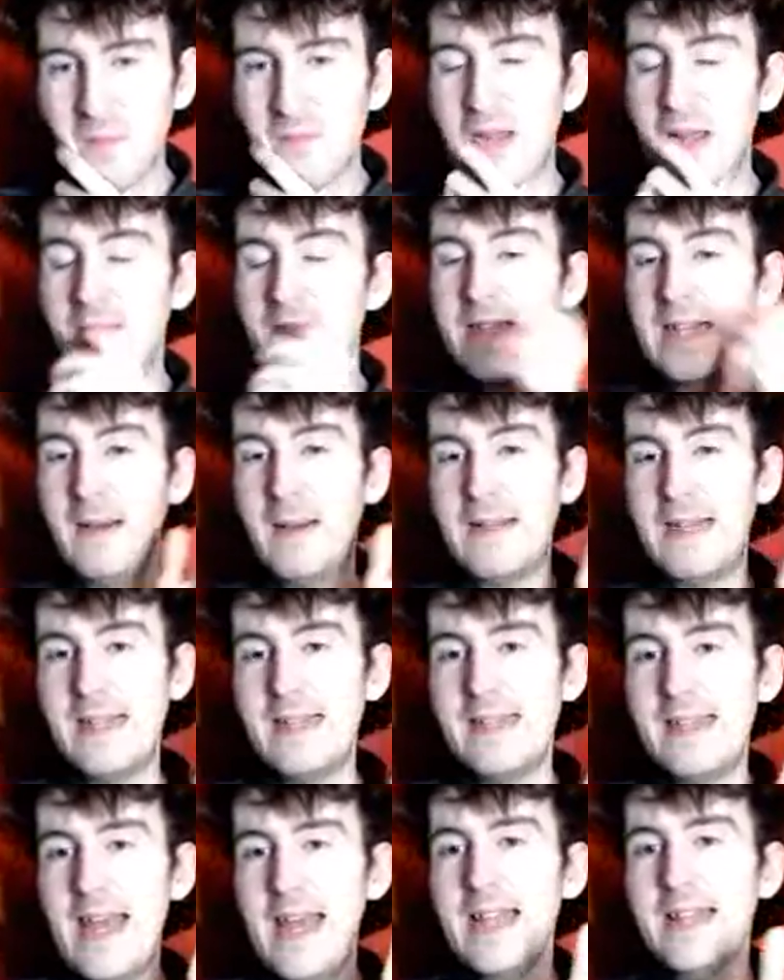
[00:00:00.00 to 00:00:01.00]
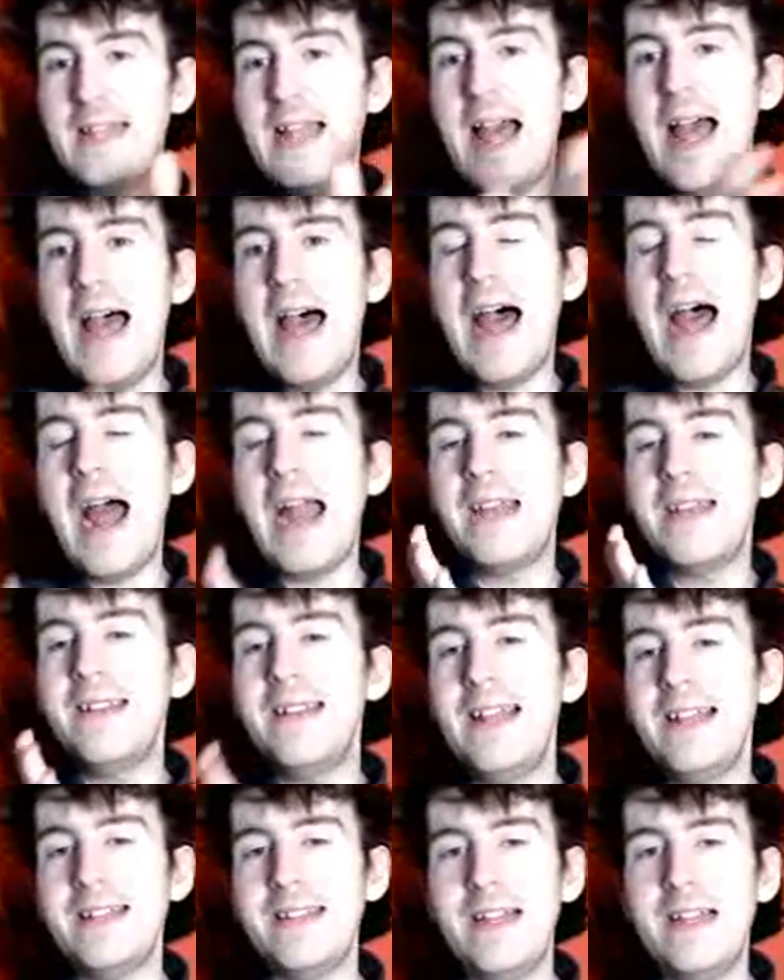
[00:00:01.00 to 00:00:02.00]
When I'm just trying to sit there
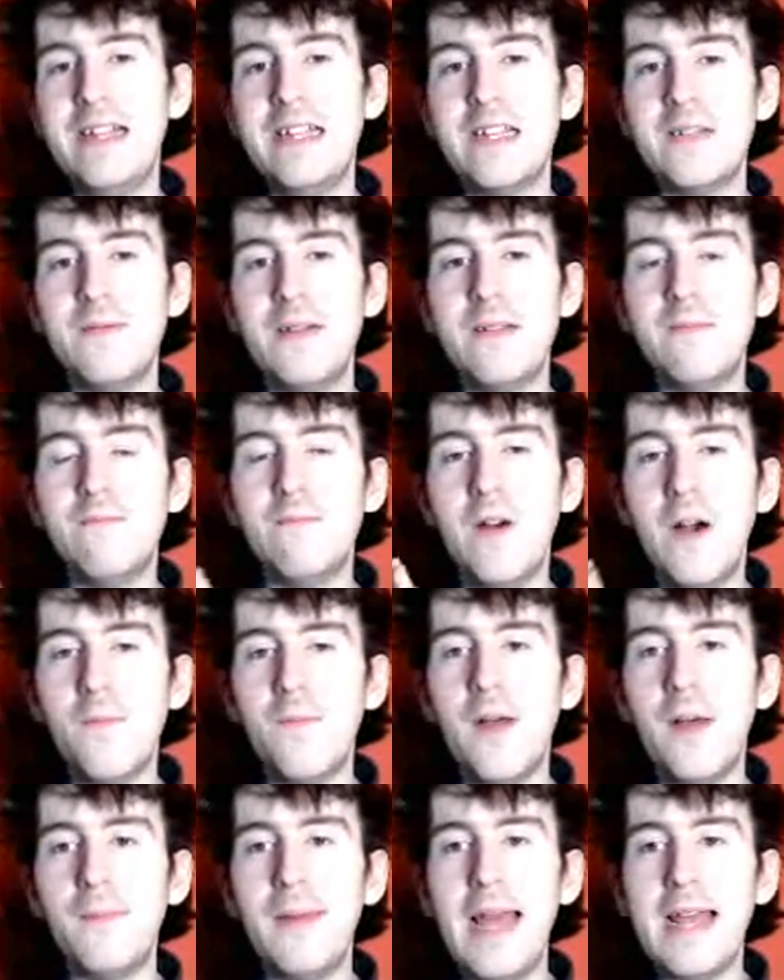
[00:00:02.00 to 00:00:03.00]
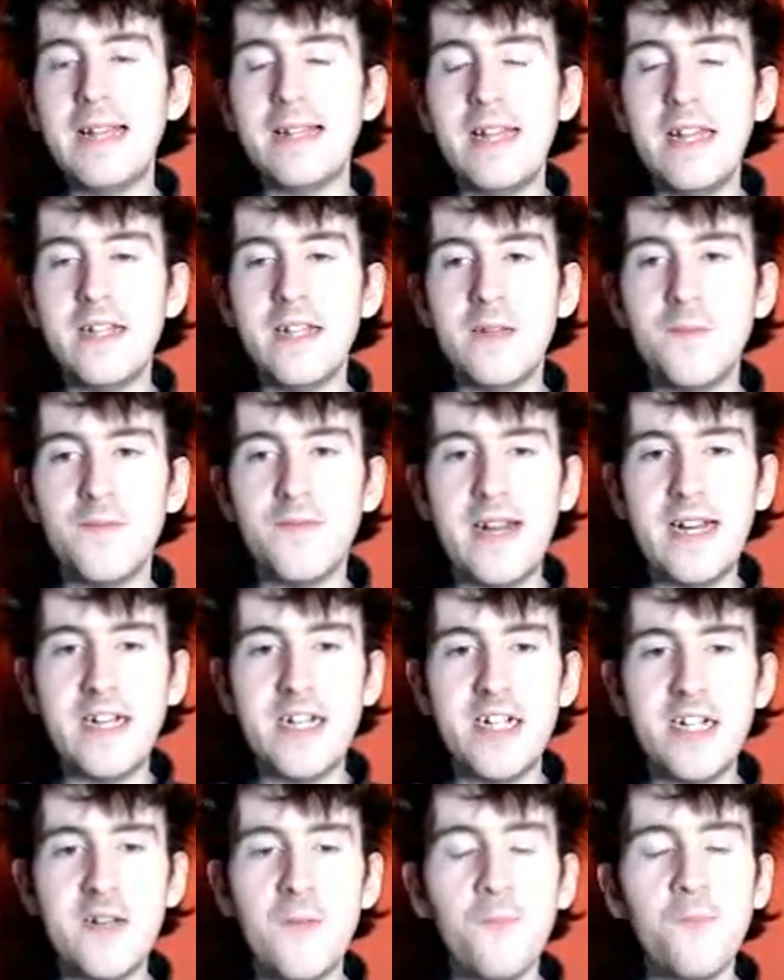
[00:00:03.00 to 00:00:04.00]
and listen to his mother basically just
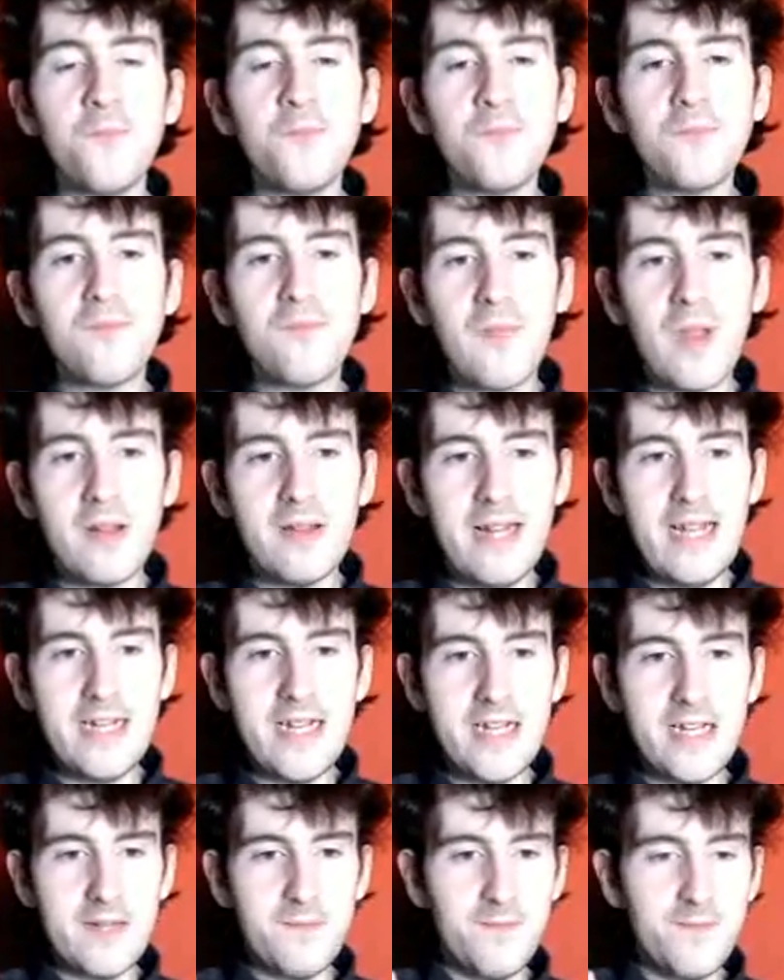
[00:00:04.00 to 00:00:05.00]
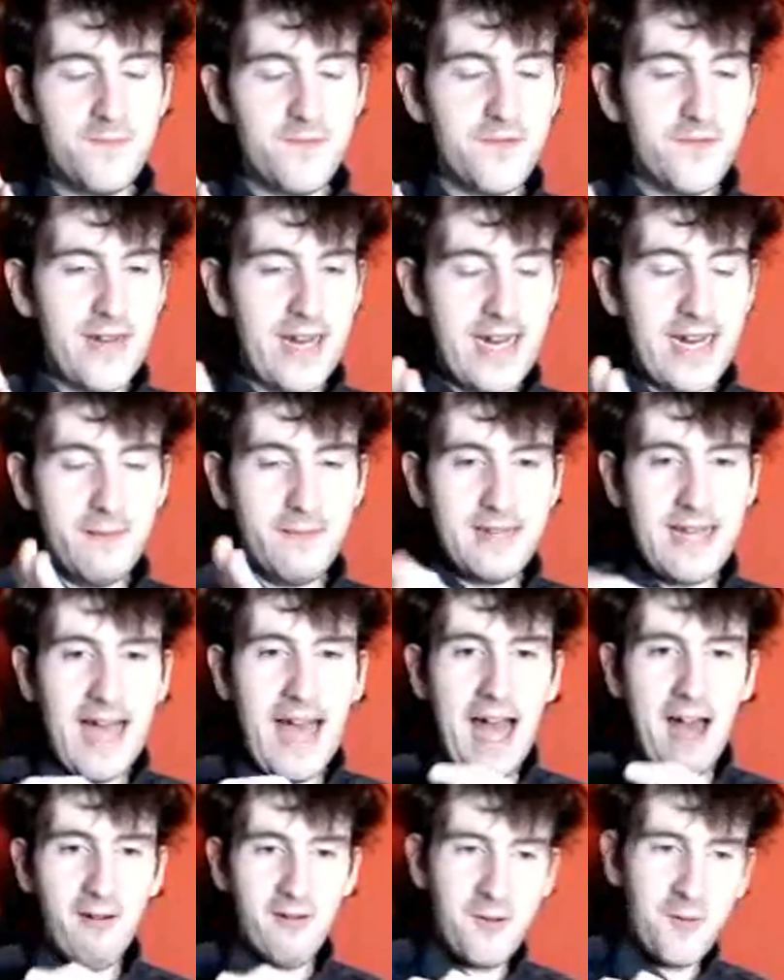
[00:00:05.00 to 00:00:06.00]
bring him
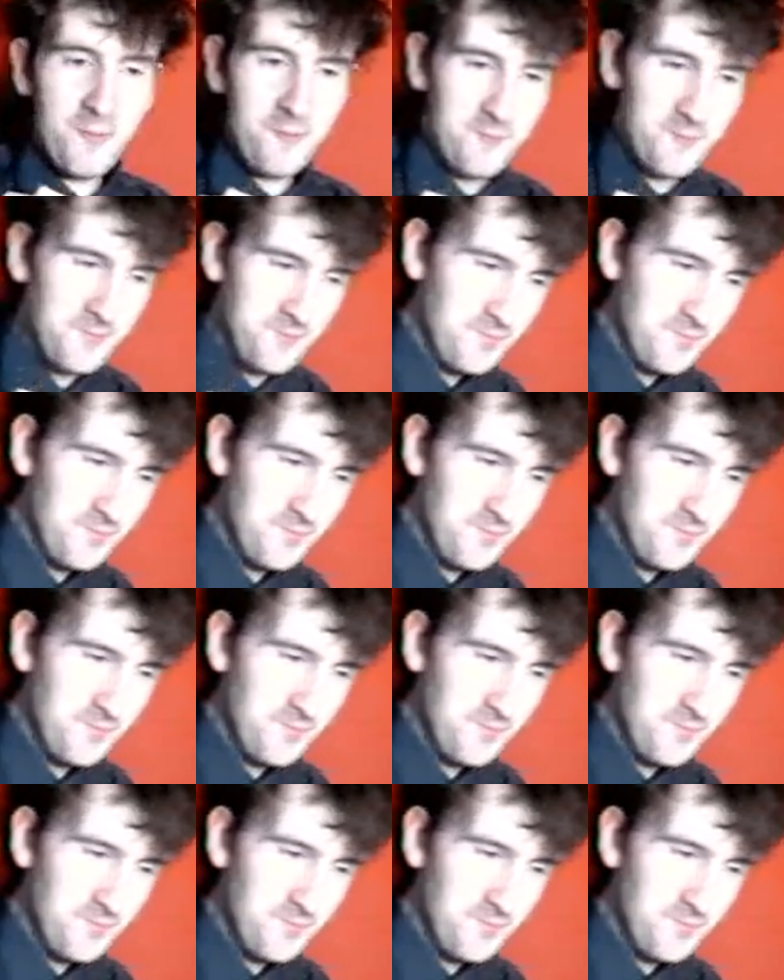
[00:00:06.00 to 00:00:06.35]
down.